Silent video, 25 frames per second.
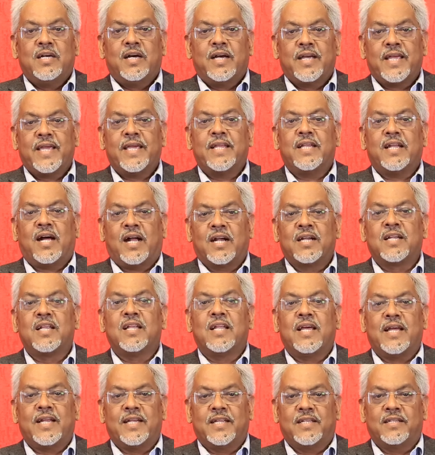again
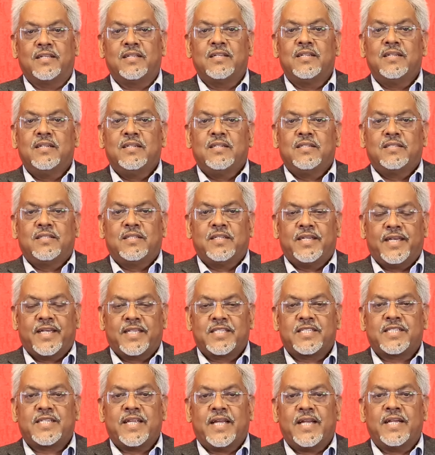underlining the
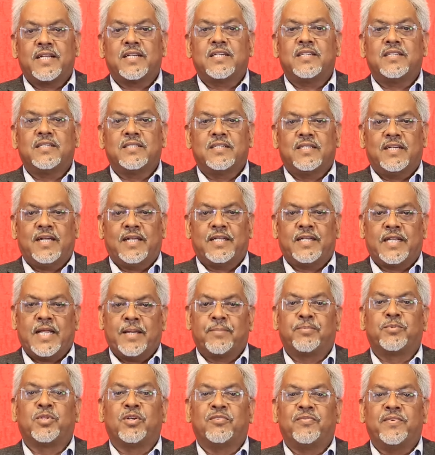extent and
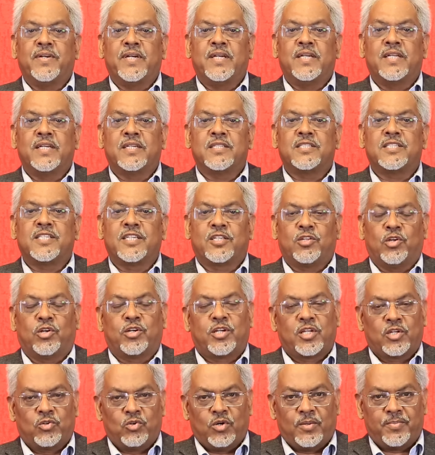depth of India's
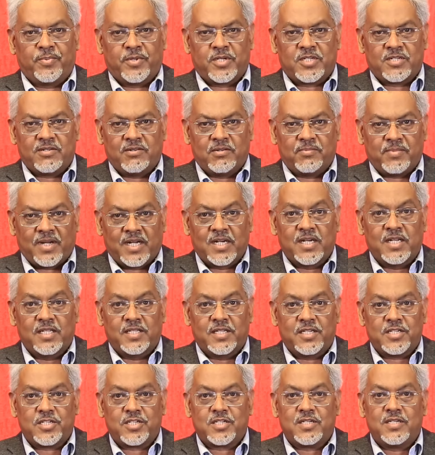security cooperation with
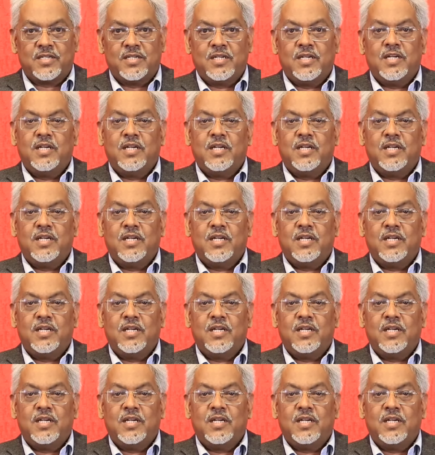Bangladesh.